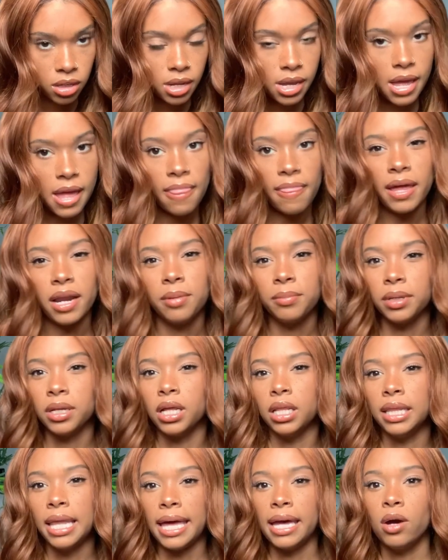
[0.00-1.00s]
And then I'm
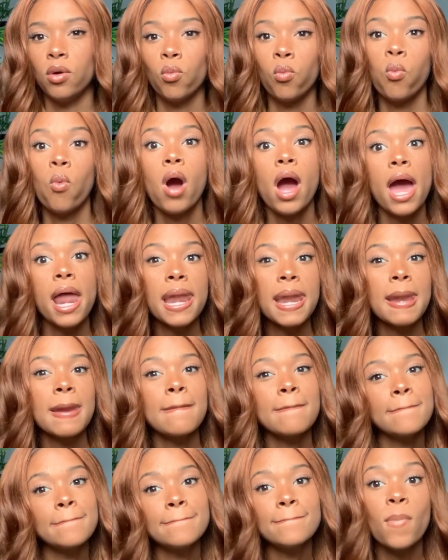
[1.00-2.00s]
gonna lay it
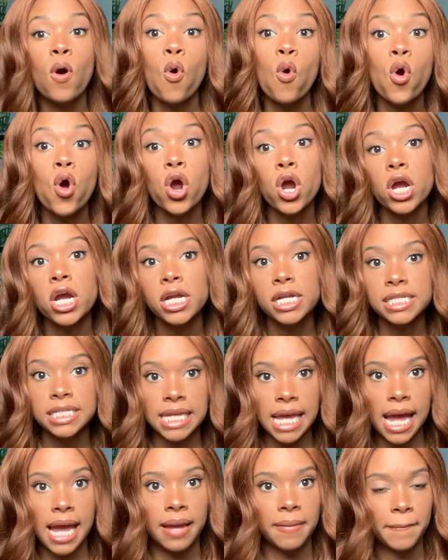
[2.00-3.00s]
one more
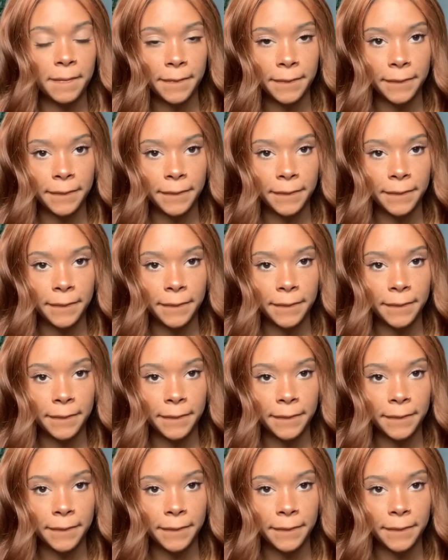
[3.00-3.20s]
time.